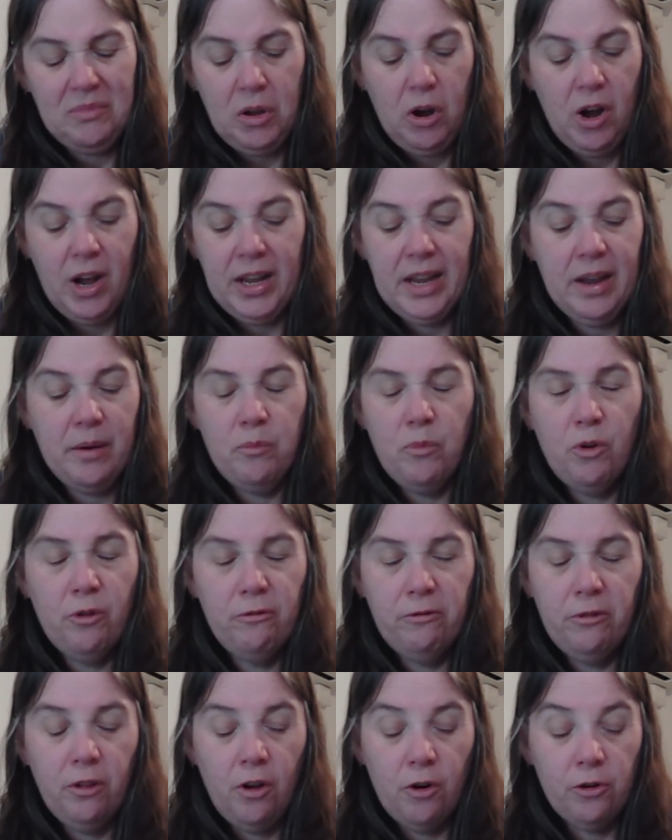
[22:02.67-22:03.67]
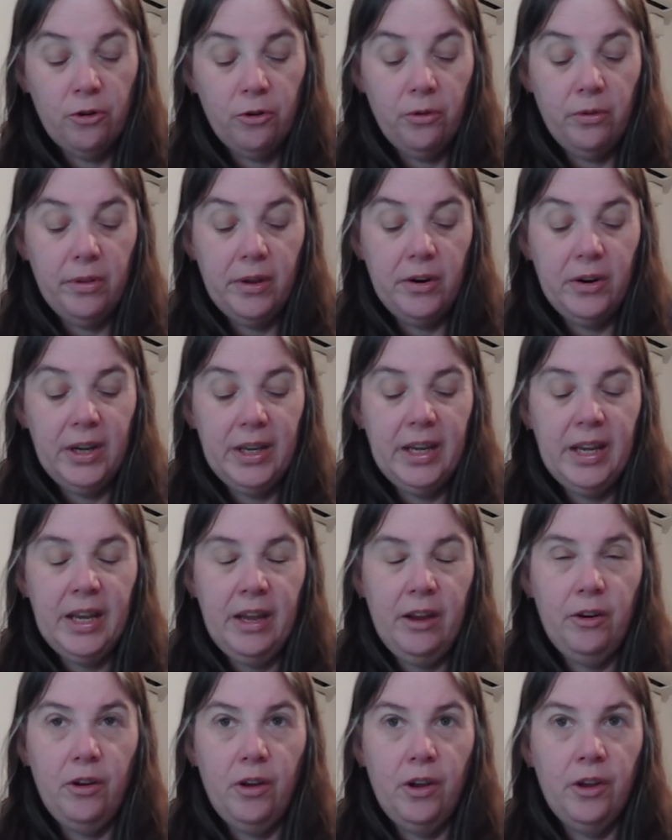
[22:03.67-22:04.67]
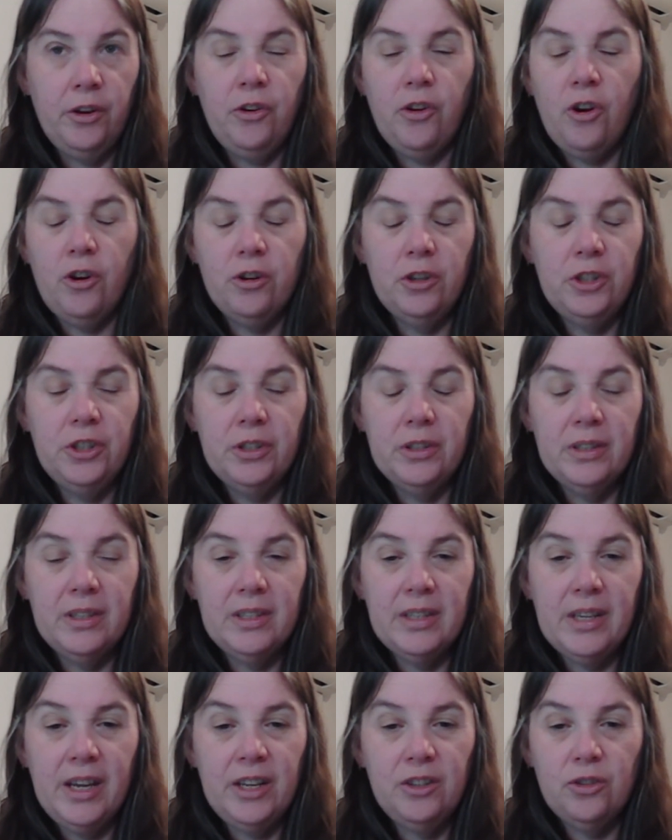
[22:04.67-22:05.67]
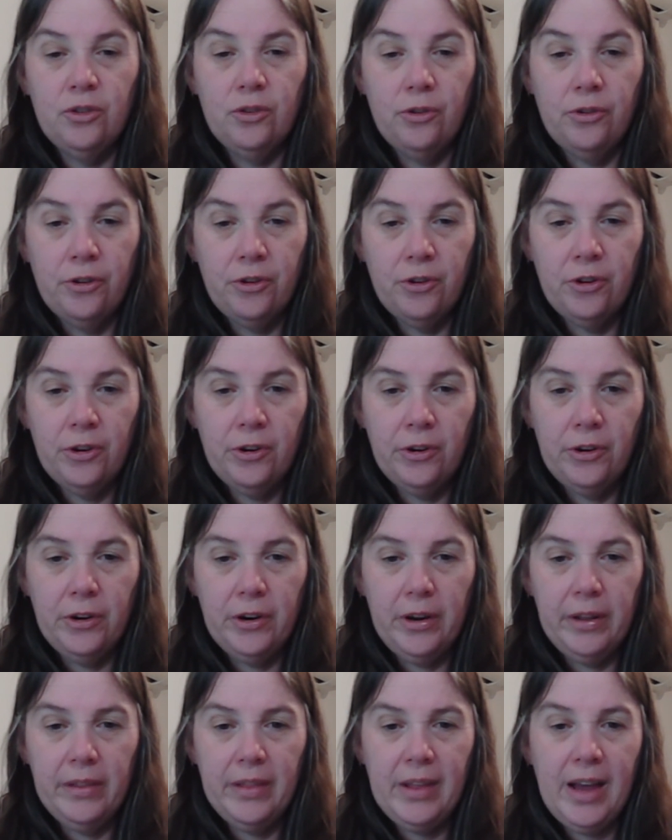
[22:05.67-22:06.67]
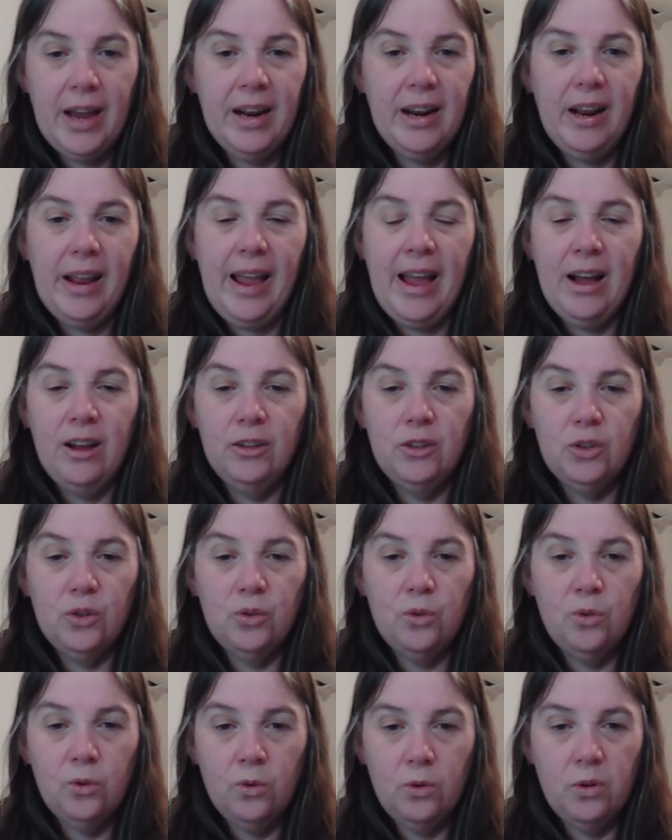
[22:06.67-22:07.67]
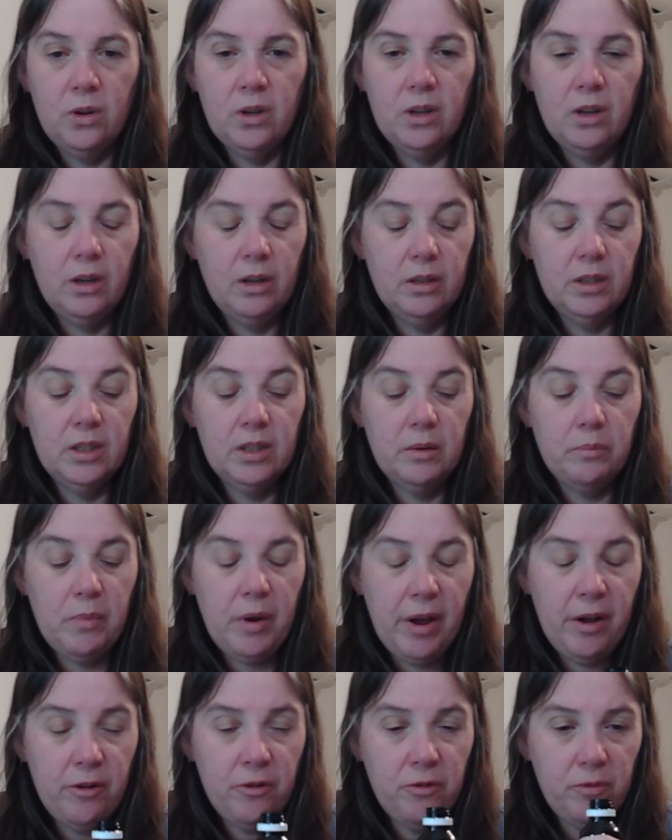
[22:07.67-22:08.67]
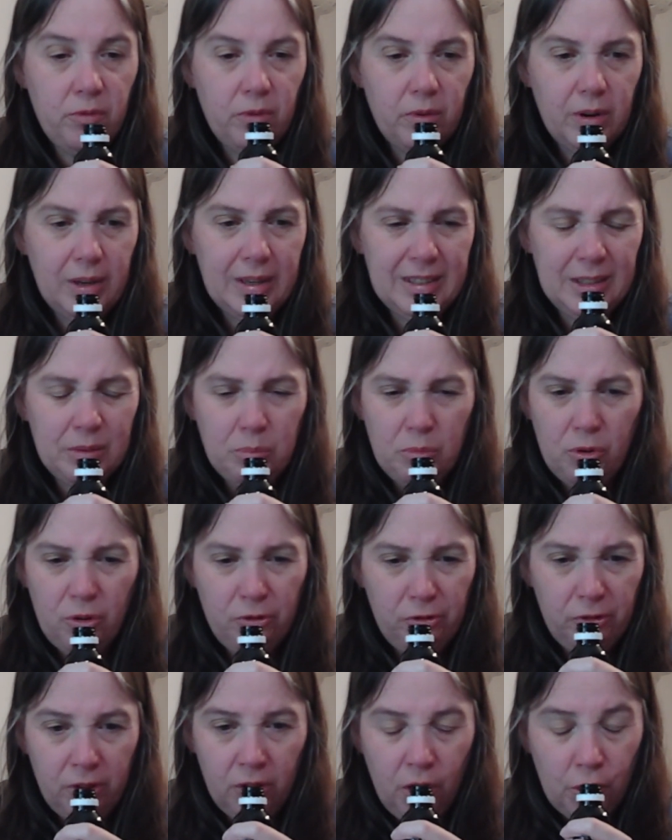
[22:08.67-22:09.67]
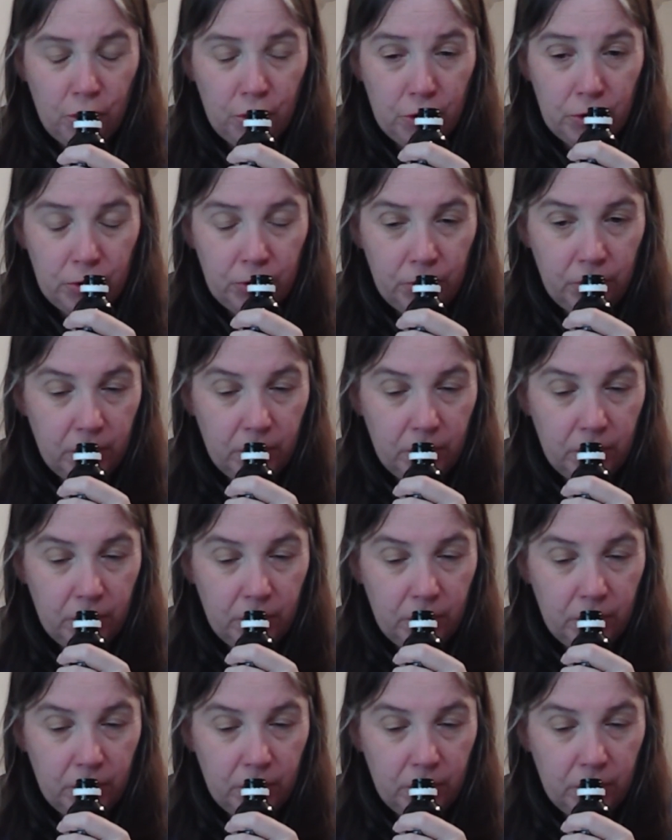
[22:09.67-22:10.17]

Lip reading: I get more floral than I get an ocean scent or that outdoor smell. It's more floral.